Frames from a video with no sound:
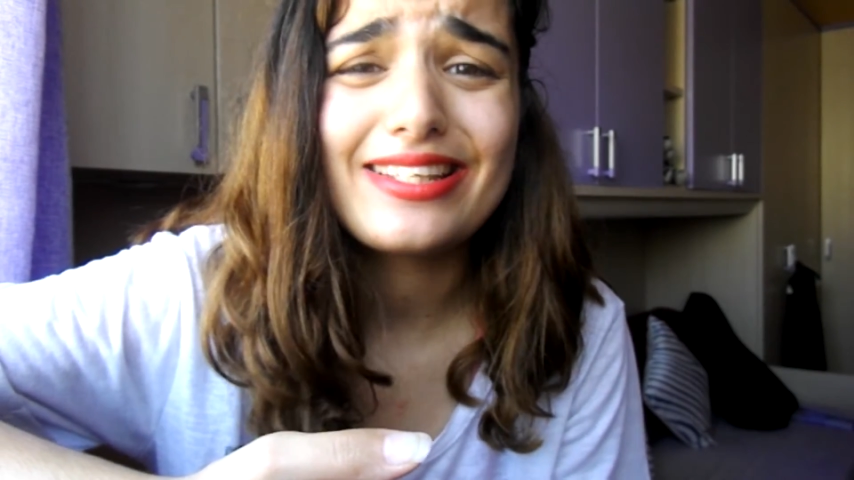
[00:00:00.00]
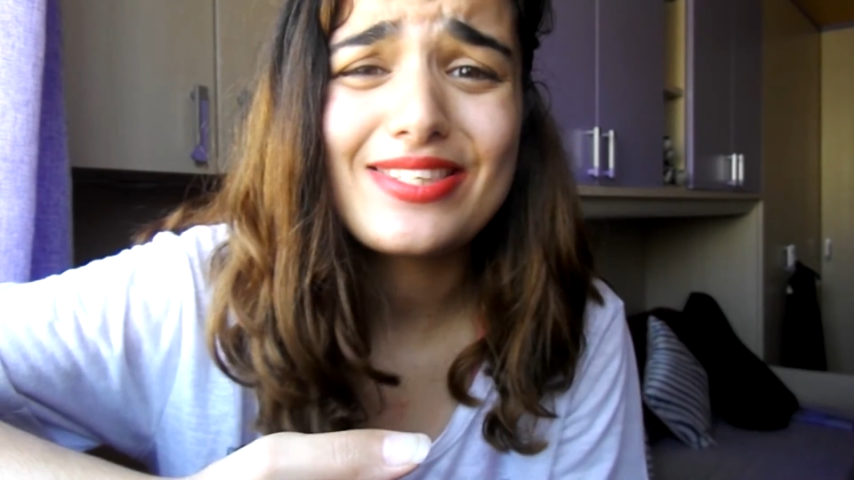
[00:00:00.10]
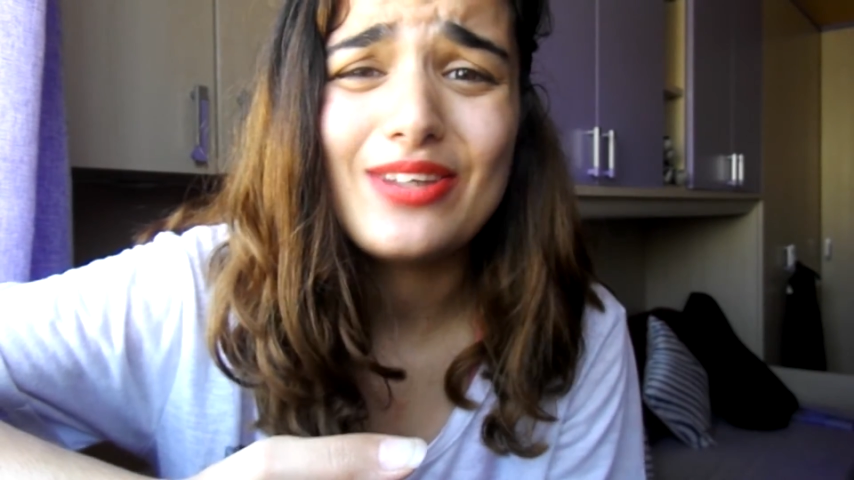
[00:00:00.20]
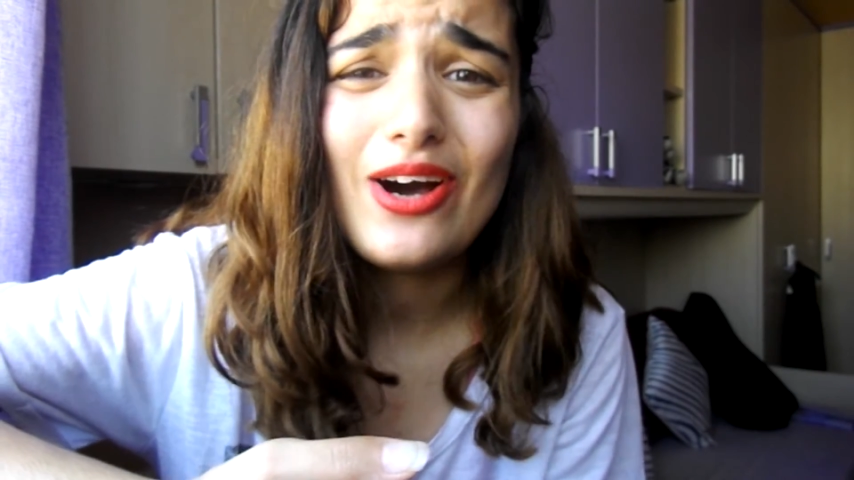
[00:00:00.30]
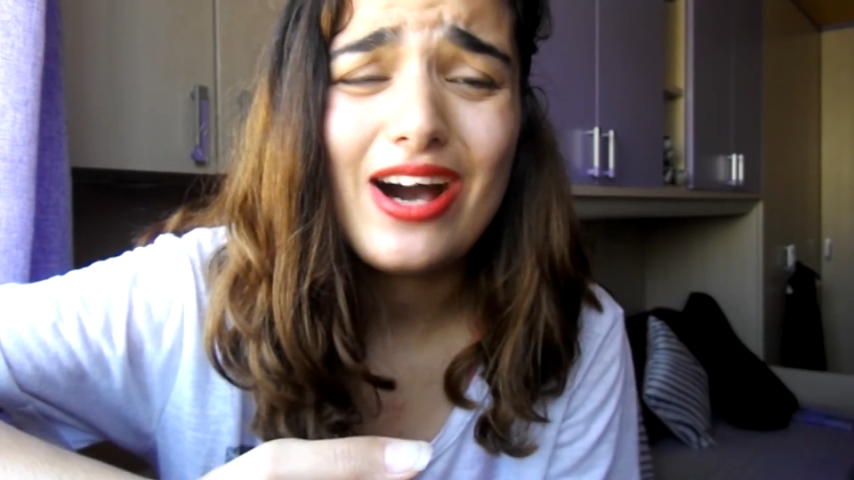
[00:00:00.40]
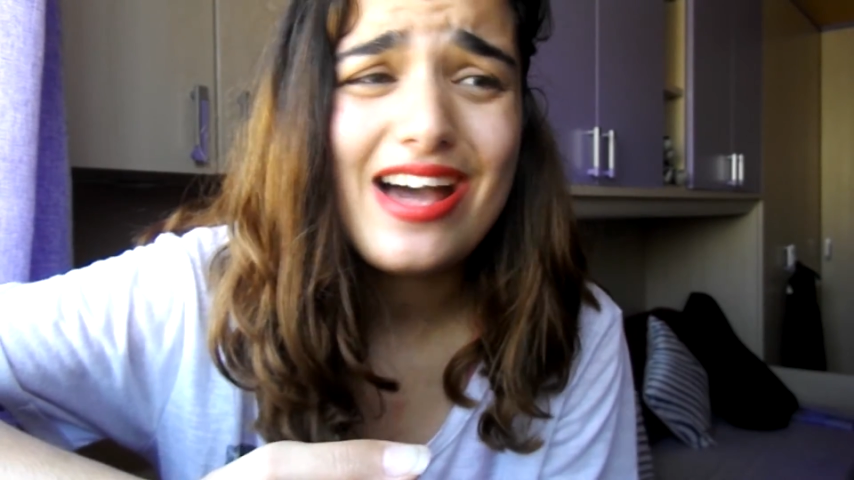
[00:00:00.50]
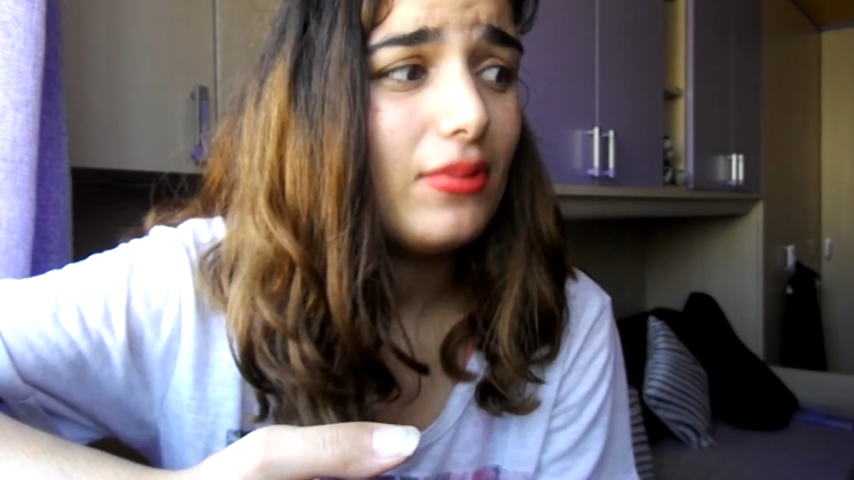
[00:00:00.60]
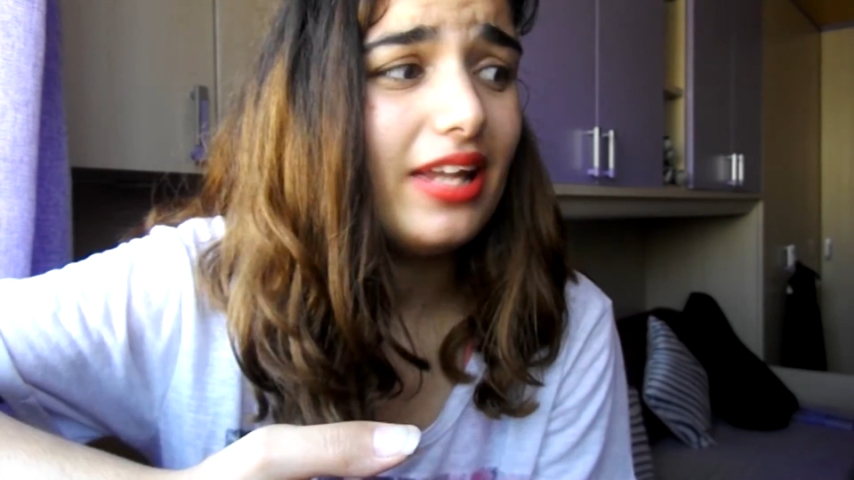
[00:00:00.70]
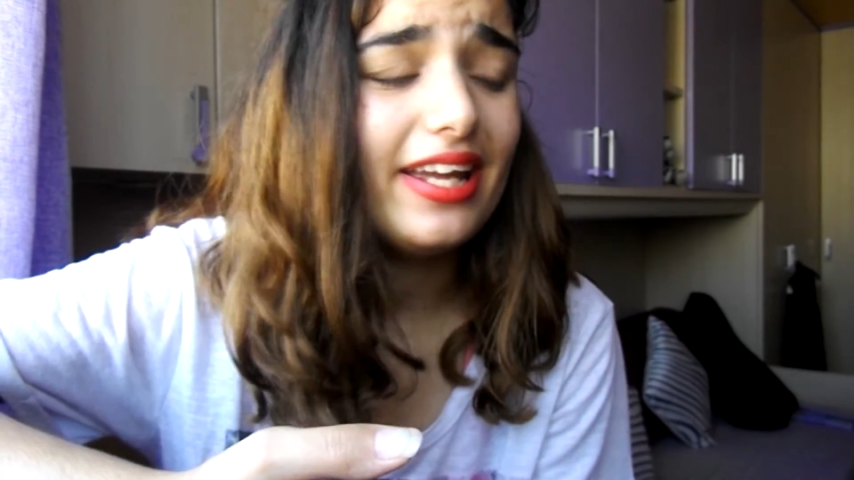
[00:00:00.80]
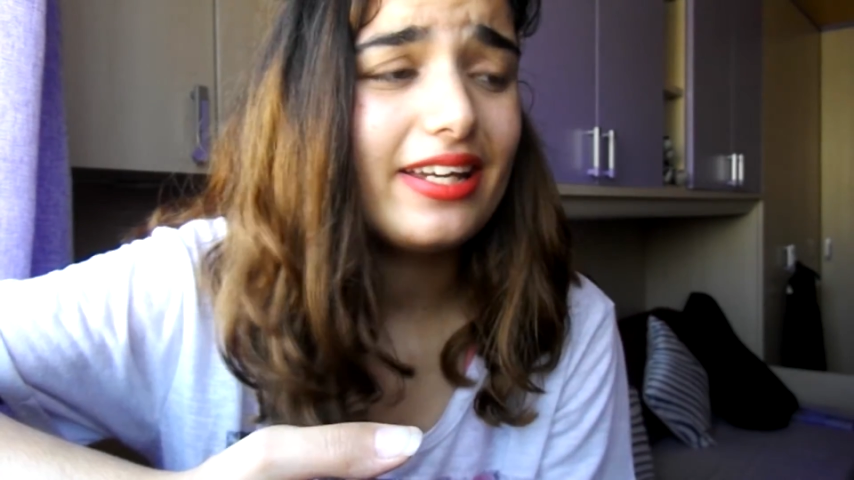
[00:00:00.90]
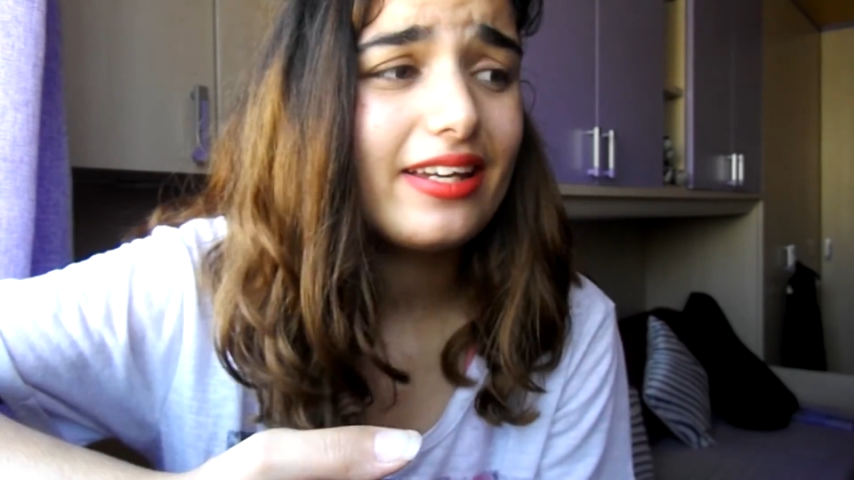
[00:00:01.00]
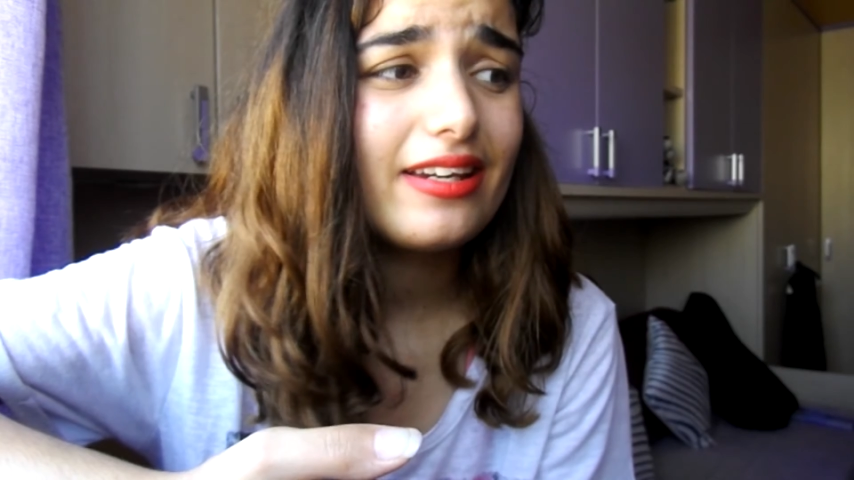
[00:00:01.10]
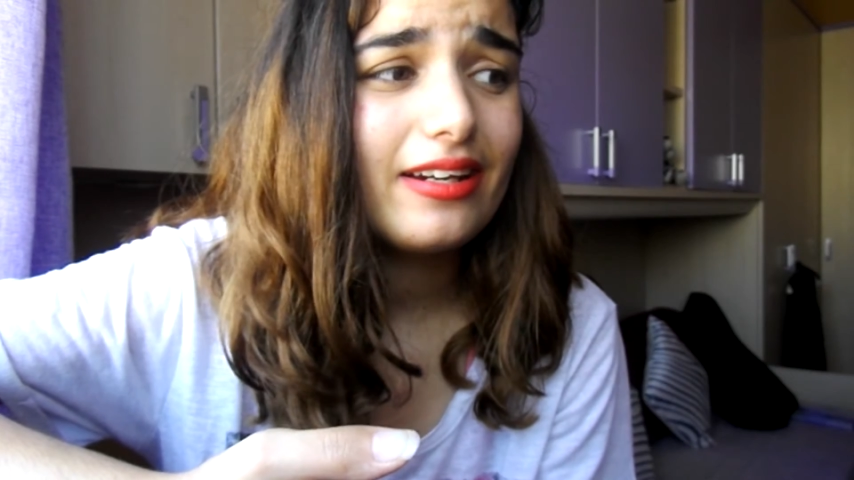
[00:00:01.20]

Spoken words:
It's not like